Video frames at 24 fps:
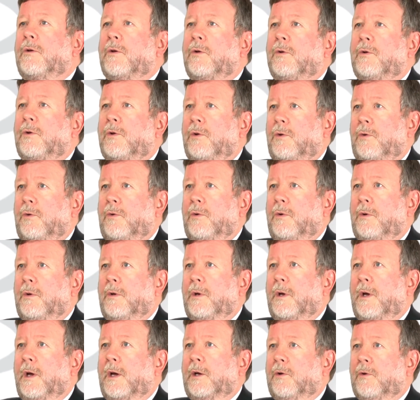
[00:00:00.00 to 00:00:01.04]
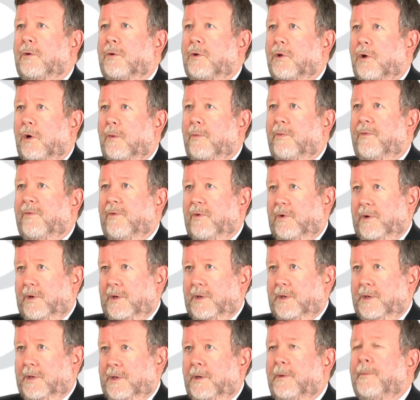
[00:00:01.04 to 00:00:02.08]
could do a good job for
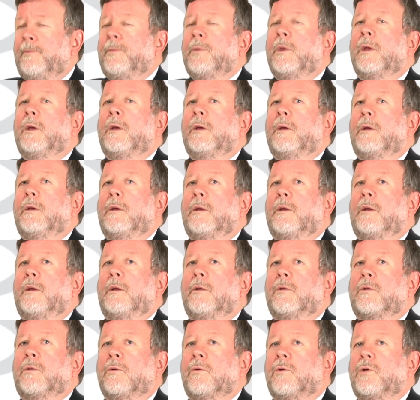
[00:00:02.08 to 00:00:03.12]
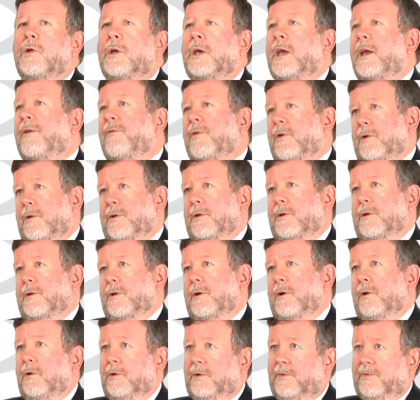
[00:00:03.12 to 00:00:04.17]
us. So she gave us
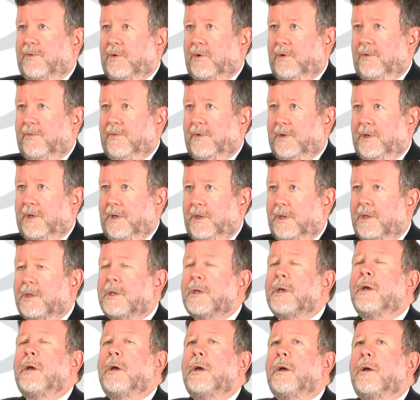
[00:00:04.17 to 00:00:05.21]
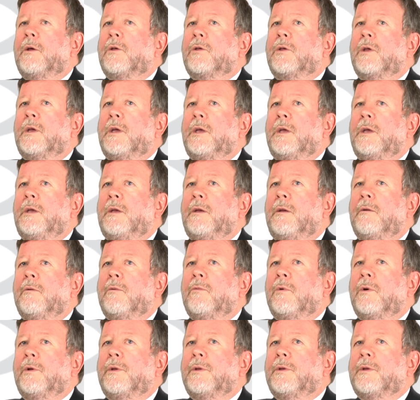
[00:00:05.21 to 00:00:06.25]
a lot of confidence. She
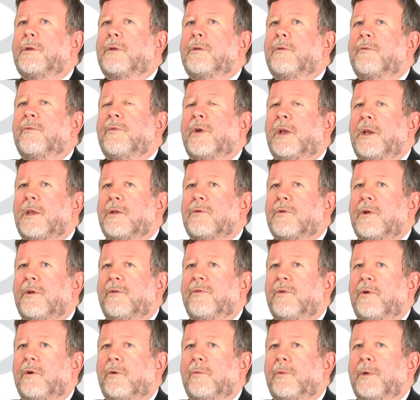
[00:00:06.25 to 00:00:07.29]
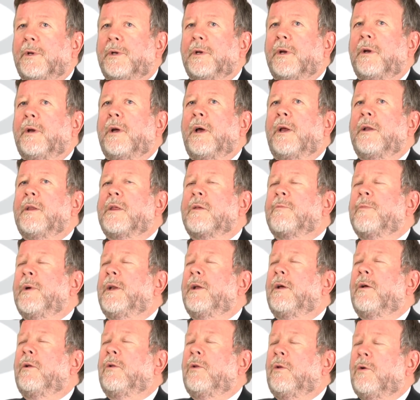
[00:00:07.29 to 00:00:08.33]
was very straightforward and
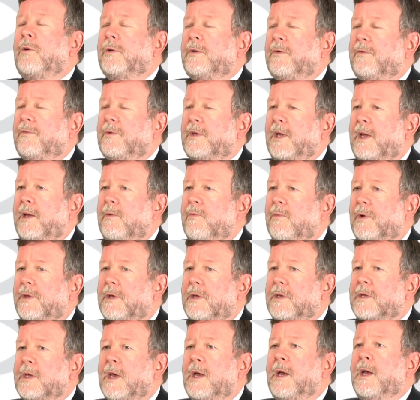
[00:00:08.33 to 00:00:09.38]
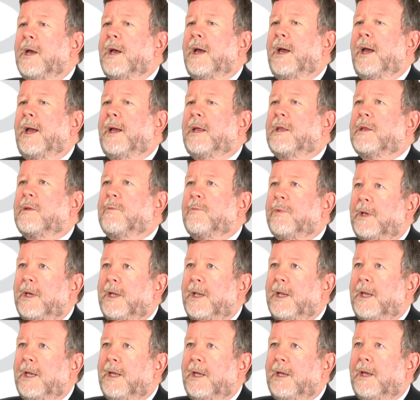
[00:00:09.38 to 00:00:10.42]
spent a lot of time with us
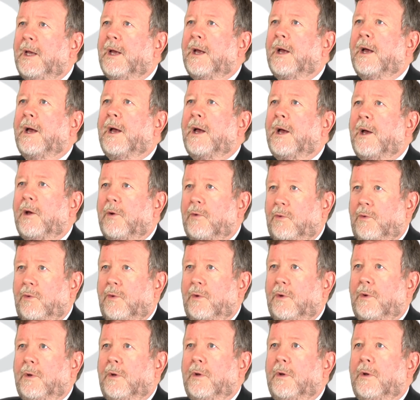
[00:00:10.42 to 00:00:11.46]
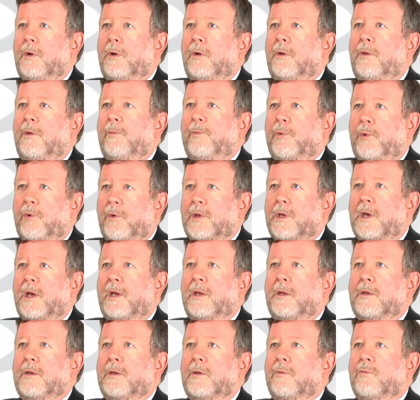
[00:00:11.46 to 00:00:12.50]
explaining how the
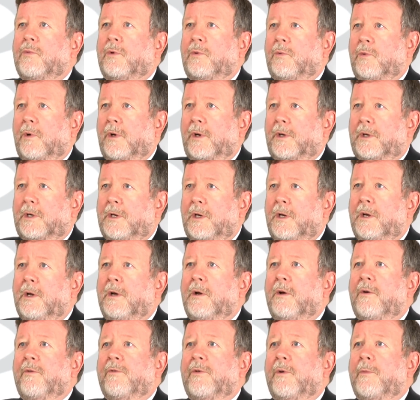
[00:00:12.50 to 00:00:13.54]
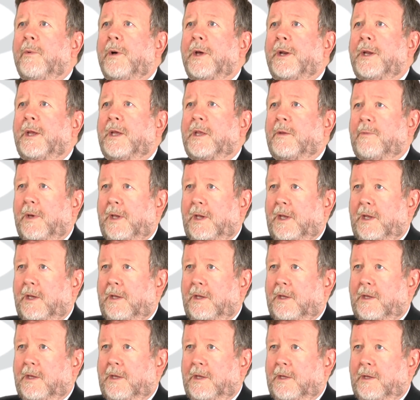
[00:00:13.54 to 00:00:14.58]
process would work from her
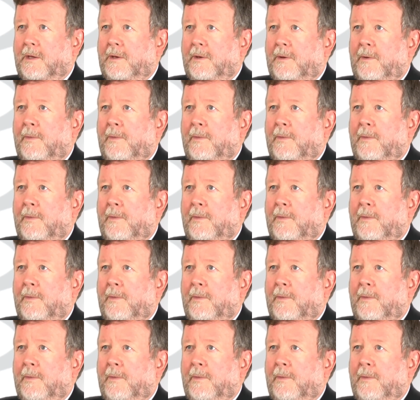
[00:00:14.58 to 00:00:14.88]
experience,